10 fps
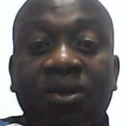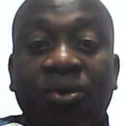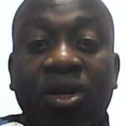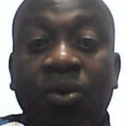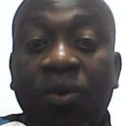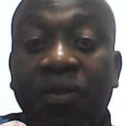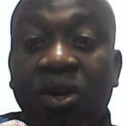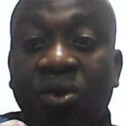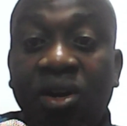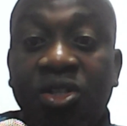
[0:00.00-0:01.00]
Okay, when the
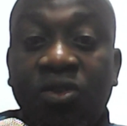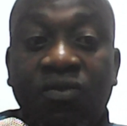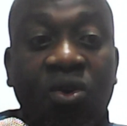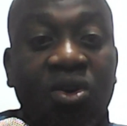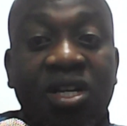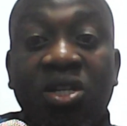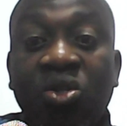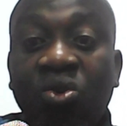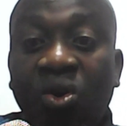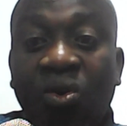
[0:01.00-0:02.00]
knowledge of God
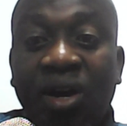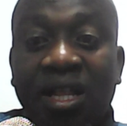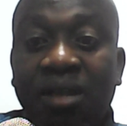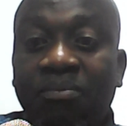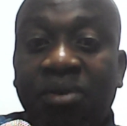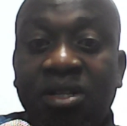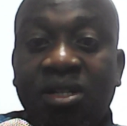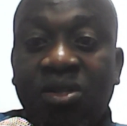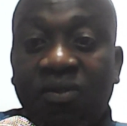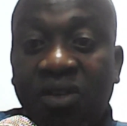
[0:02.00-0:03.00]
is no longer in the
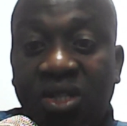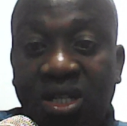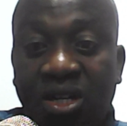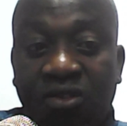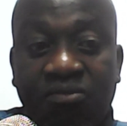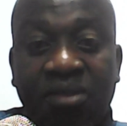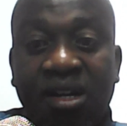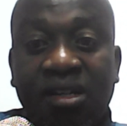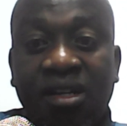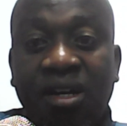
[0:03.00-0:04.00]
presence of the children of
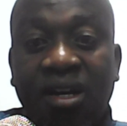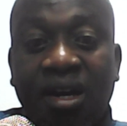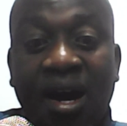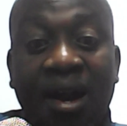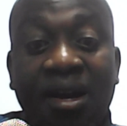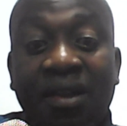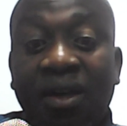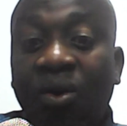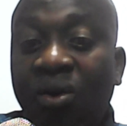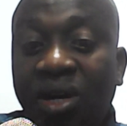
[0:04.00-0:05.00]
men, and
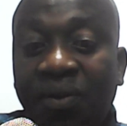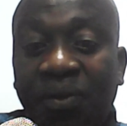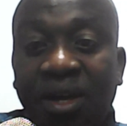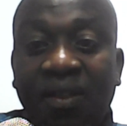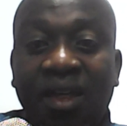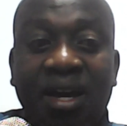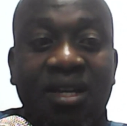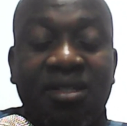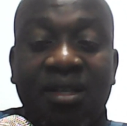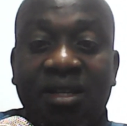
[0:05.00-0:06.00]
the only thing there
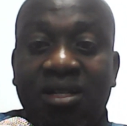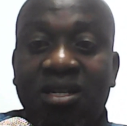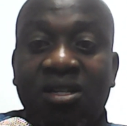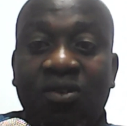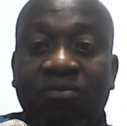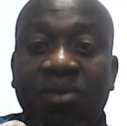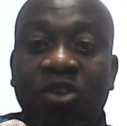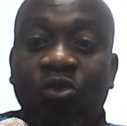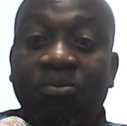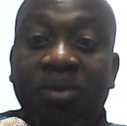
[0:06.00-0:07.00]
is that the children of
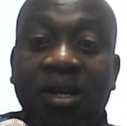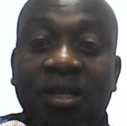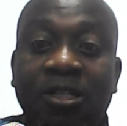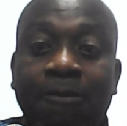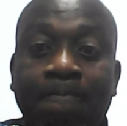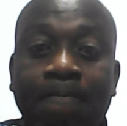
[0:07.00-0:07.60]
men will perish.